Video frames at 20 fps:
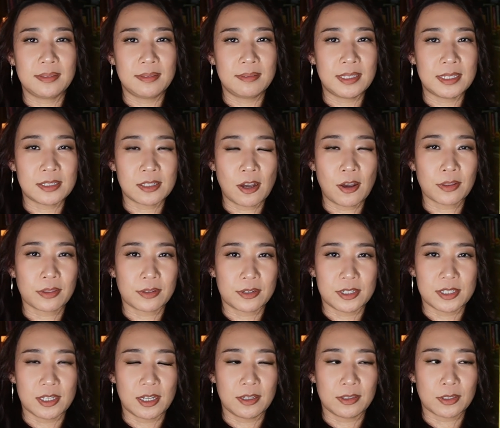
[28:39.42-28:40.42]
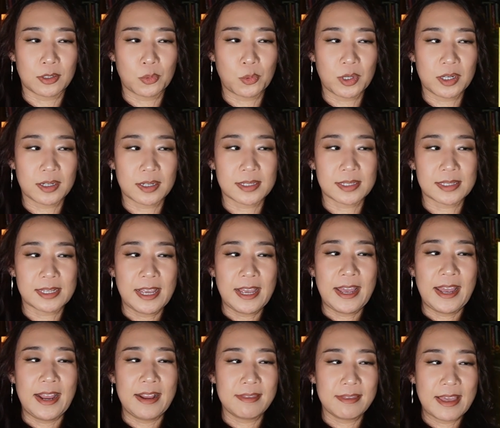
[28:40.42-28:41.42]
this author's other works,
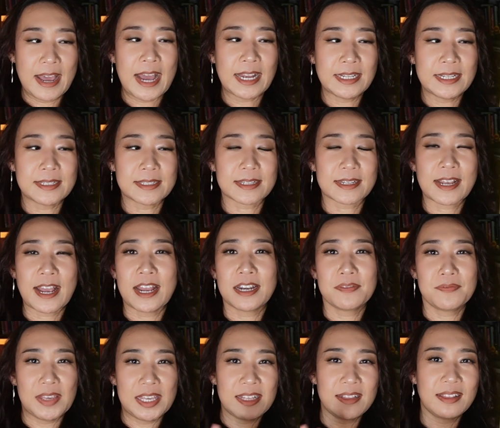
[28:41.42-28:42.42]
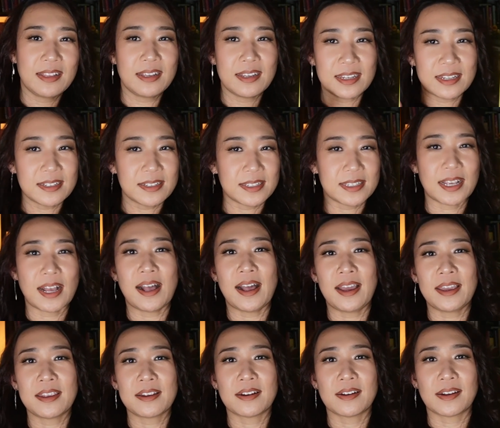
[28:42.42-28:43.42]
and that is kind of in the
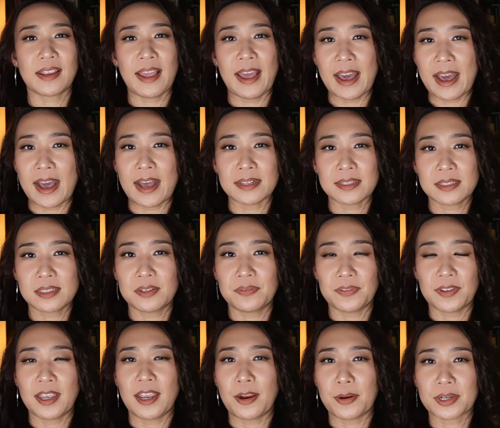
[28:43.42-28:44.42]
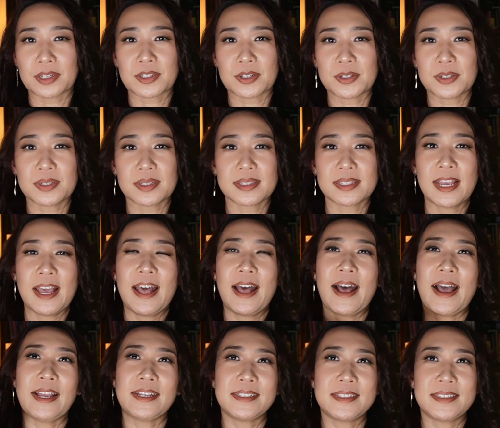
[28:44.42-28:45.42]
entire cast of characters,
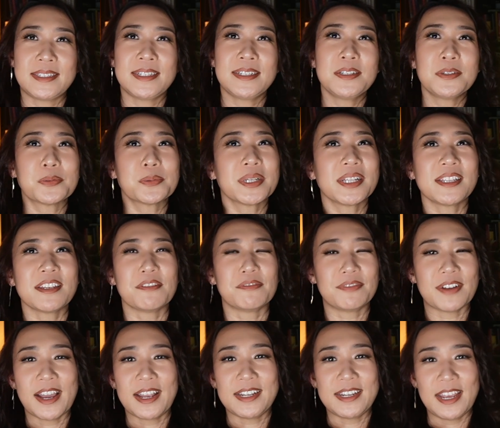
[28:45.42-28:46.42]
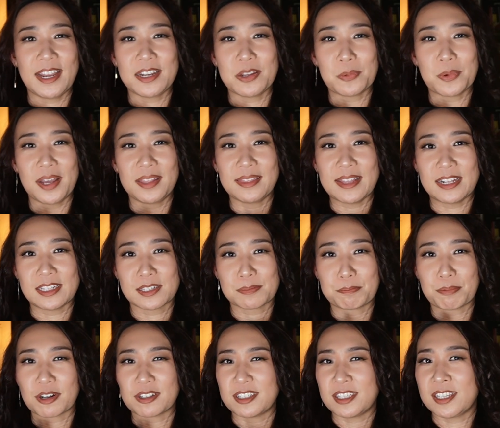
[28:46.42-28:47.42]
I didn't really find anyone that's
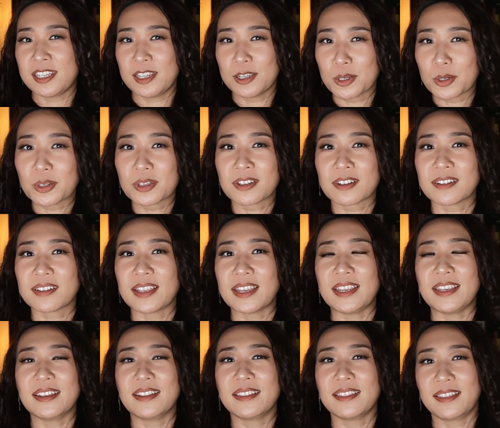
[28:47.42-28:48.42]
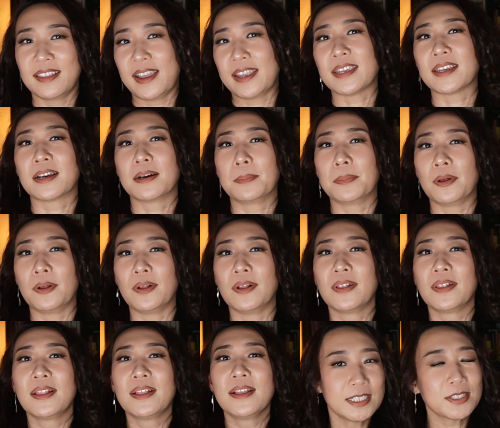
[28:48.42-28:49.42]
particularly
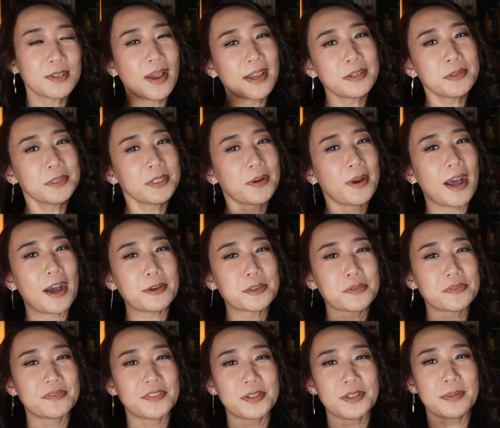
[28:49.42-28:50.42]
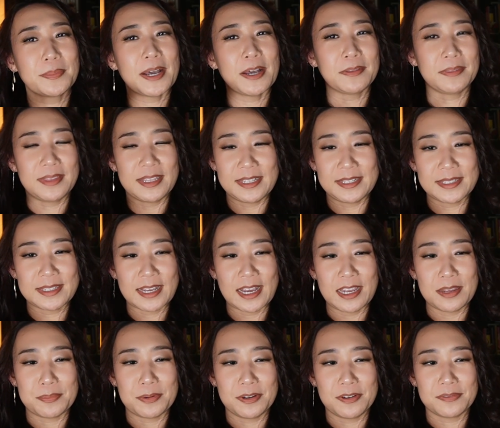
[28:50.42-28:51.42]
likable. So I don't know how you feel about this
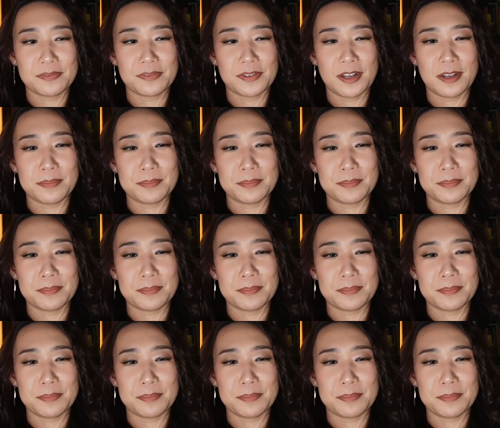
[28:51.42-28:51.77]
type of